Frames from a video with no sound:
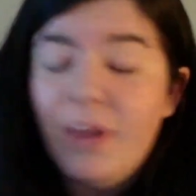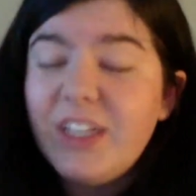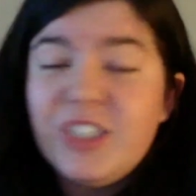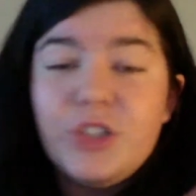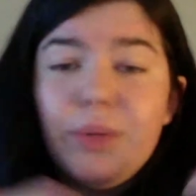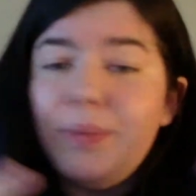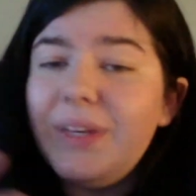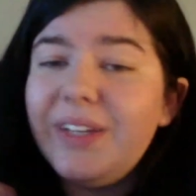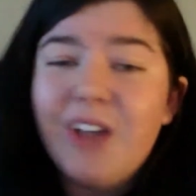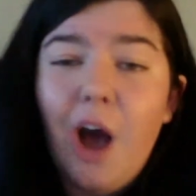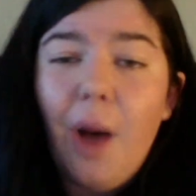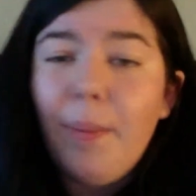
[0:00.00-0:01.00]
It shouldn't be a
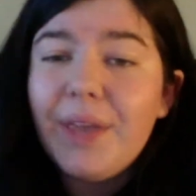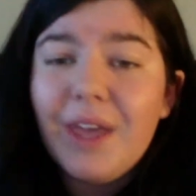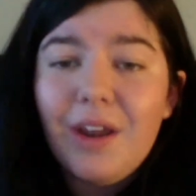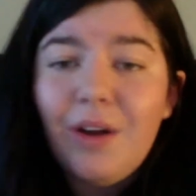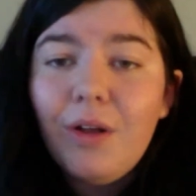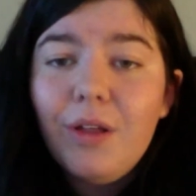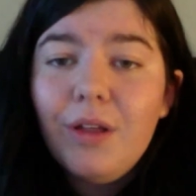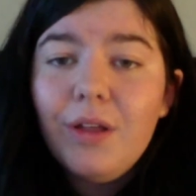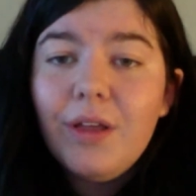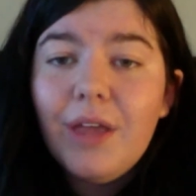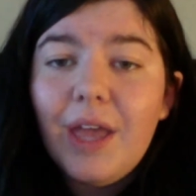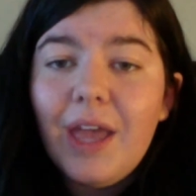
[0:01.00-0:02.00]
topic at all,
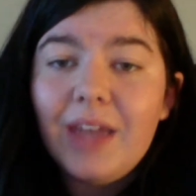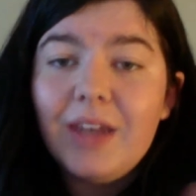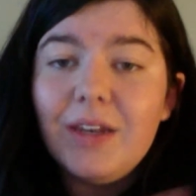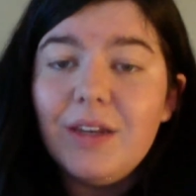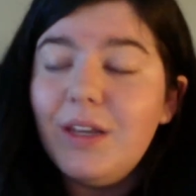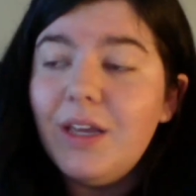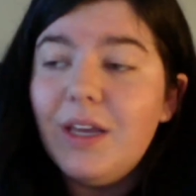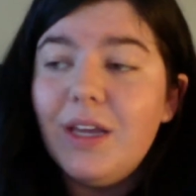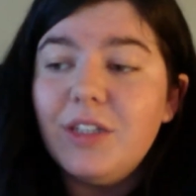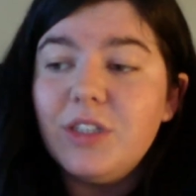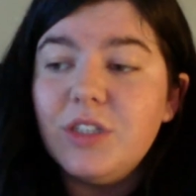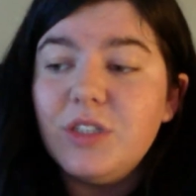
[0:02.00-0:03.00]
and
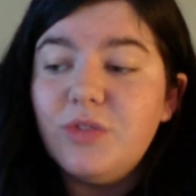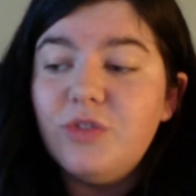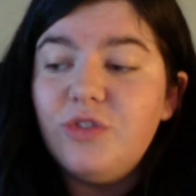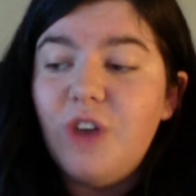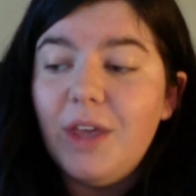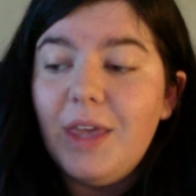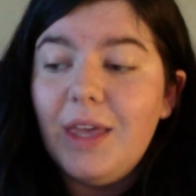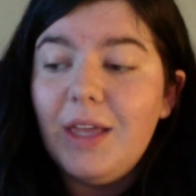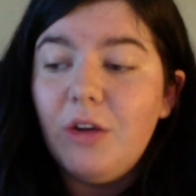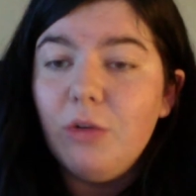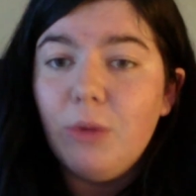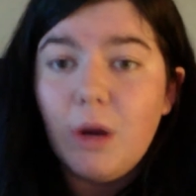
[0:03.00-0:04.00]
it's just
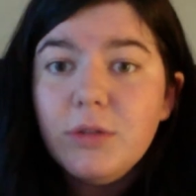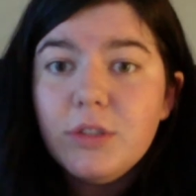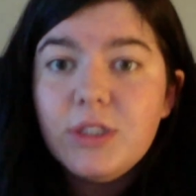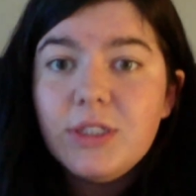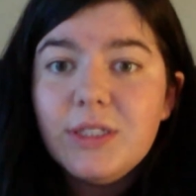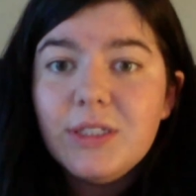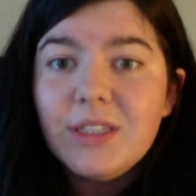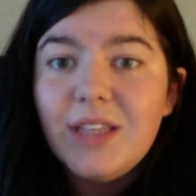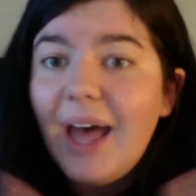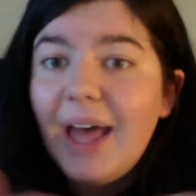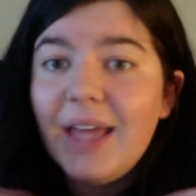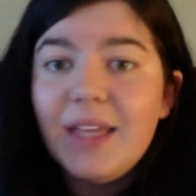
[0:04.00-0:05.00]
fucking gross
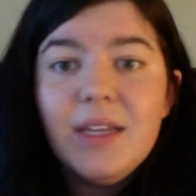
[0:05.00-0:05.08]
that